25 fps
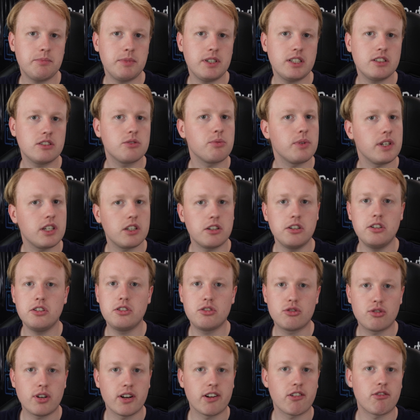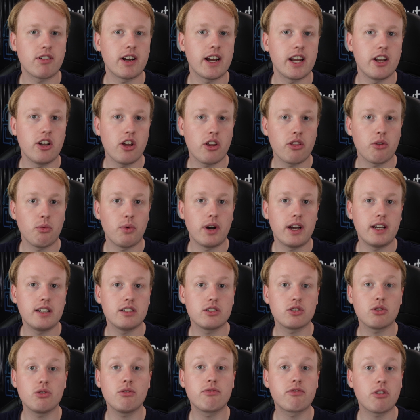means we could trigger it in other
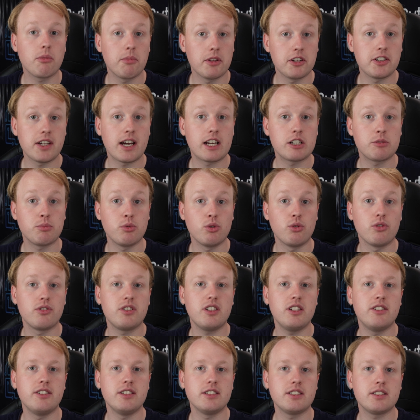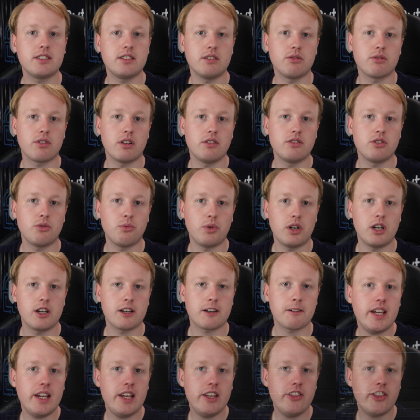ways or from the dashboard and it's still going to work.
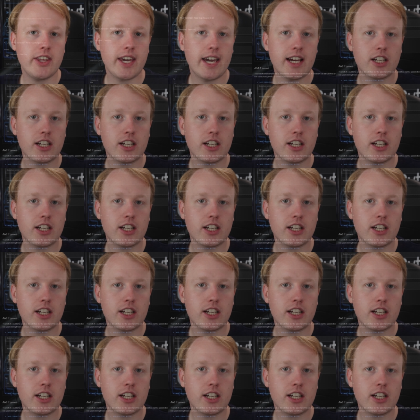In the